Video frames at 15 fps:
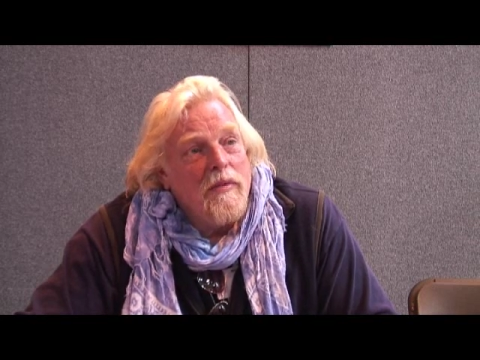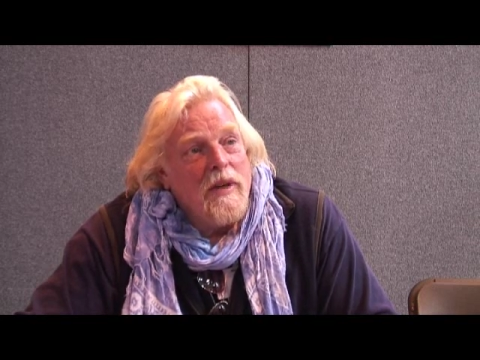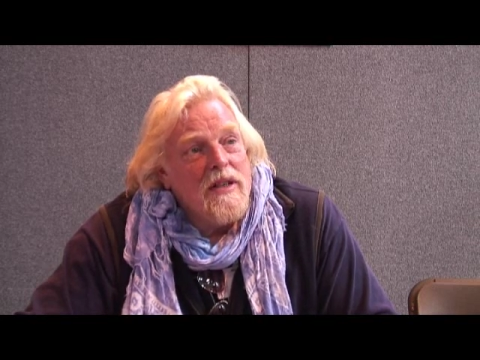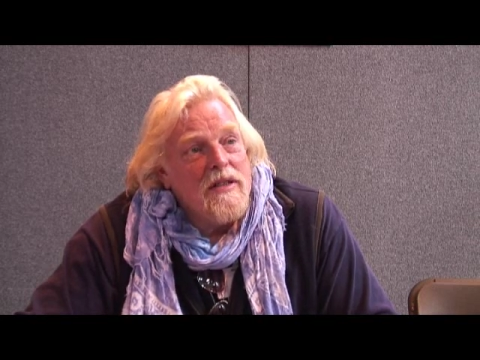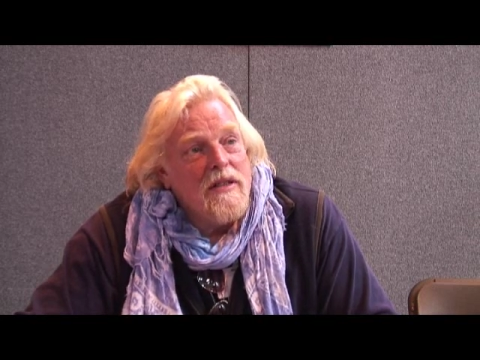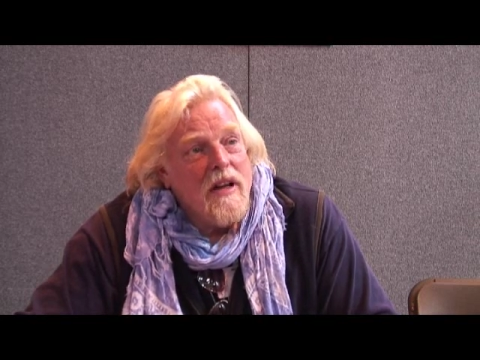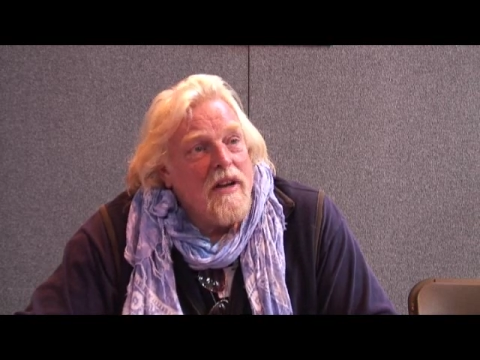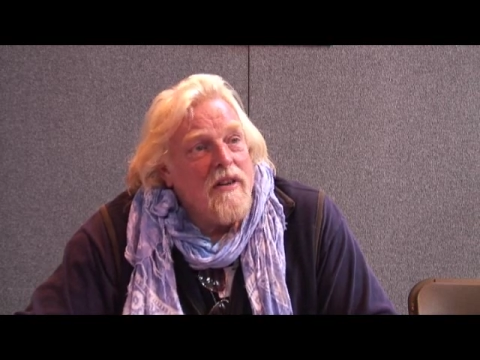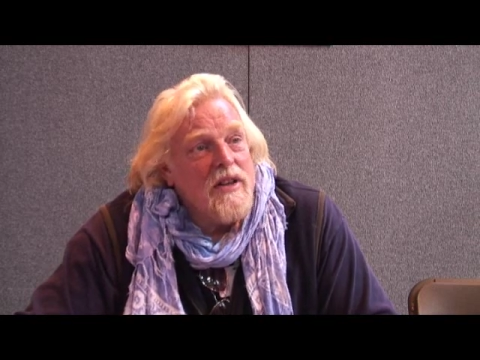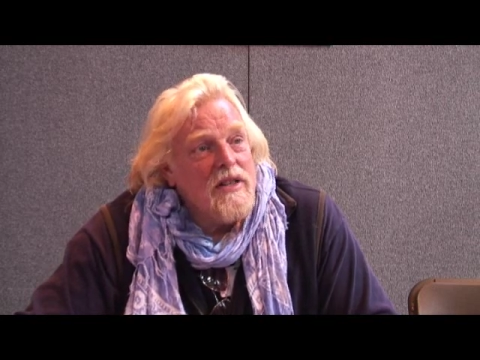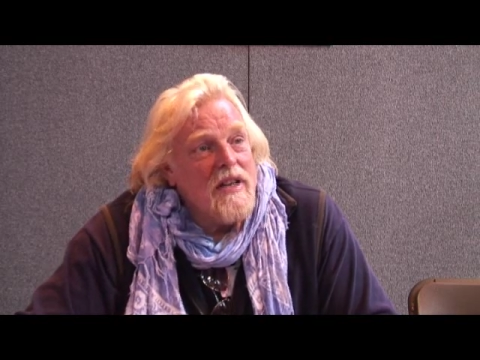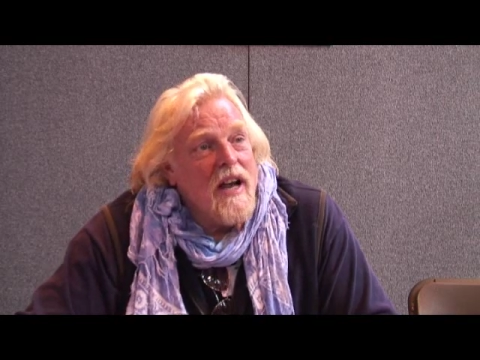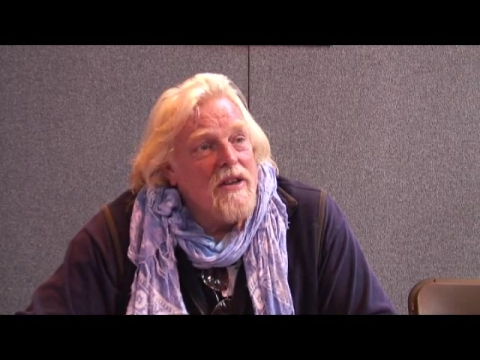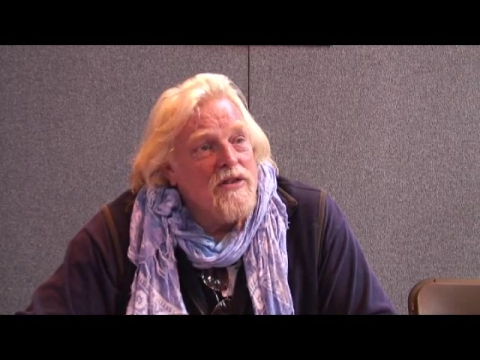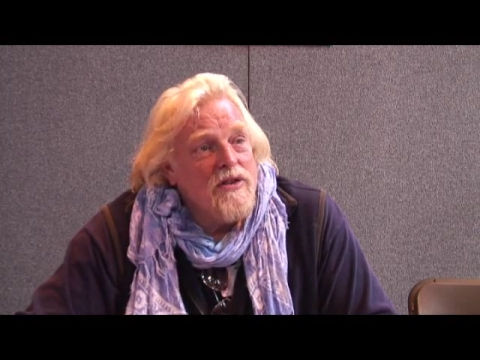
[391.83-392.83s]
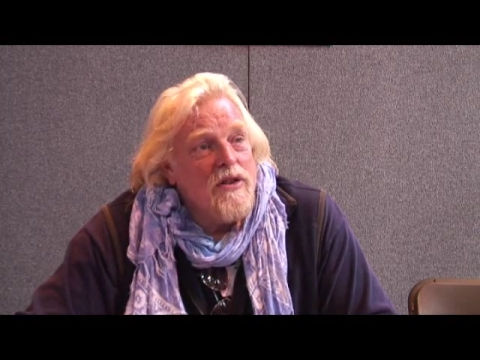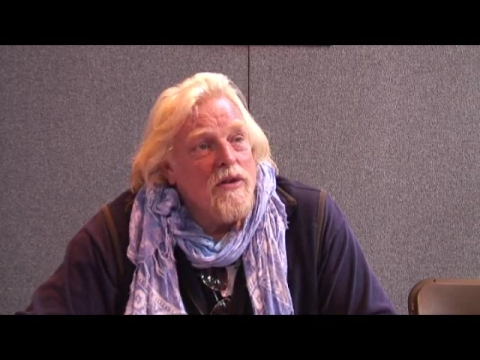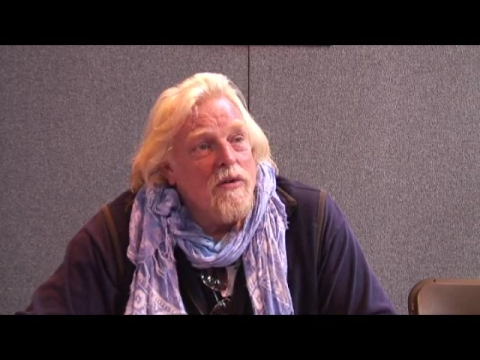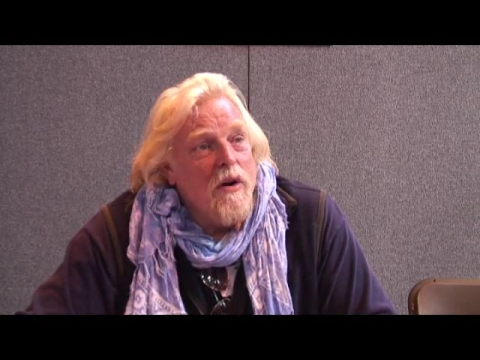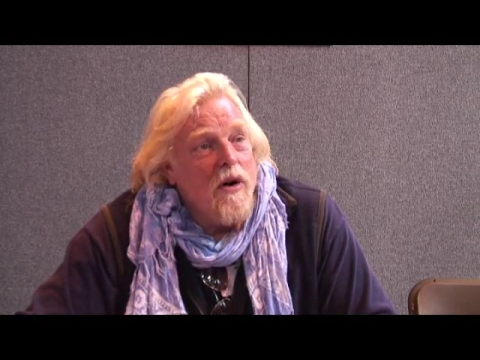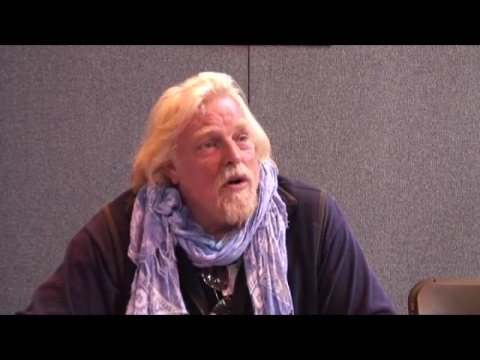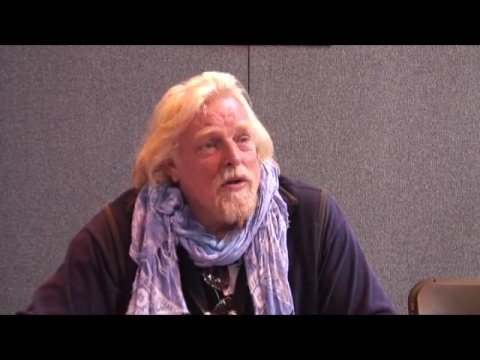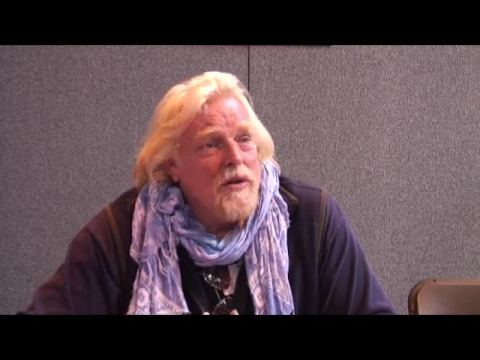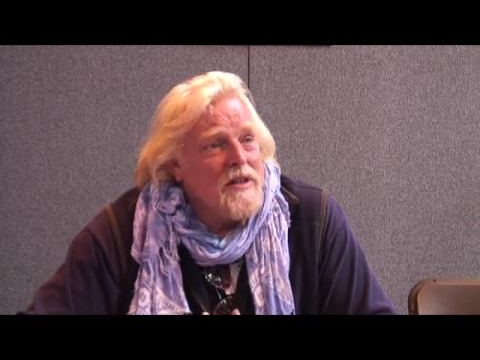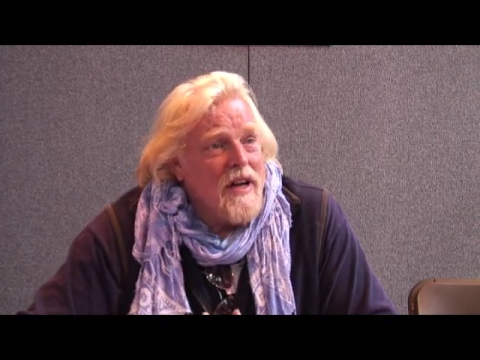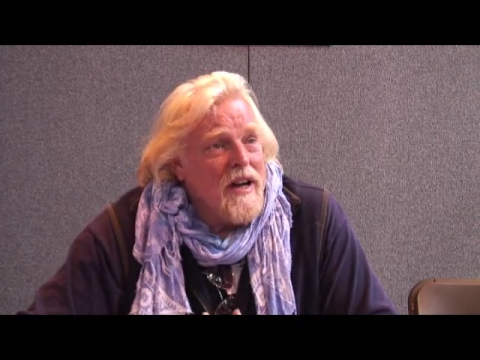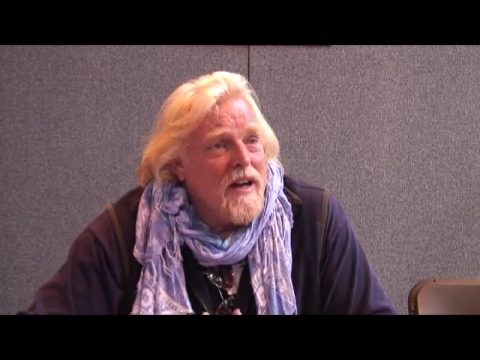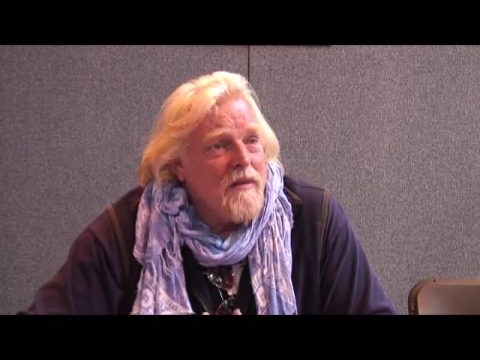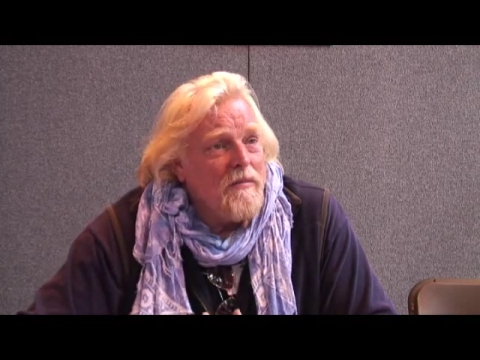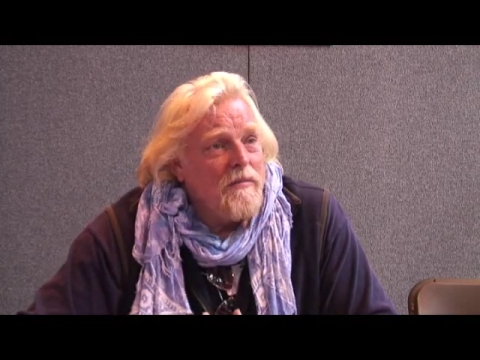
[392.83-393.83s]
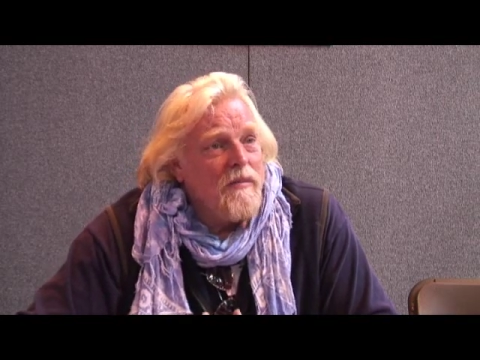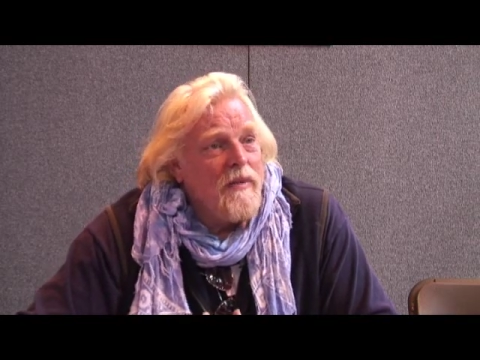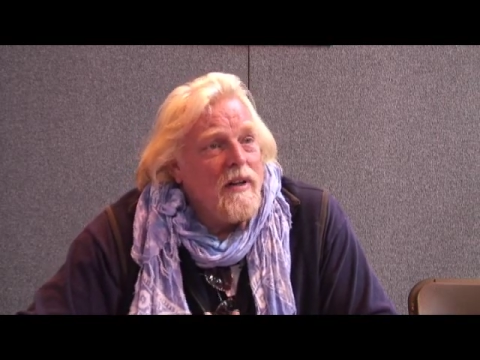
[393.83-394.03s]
as a lot of these guys do all the time,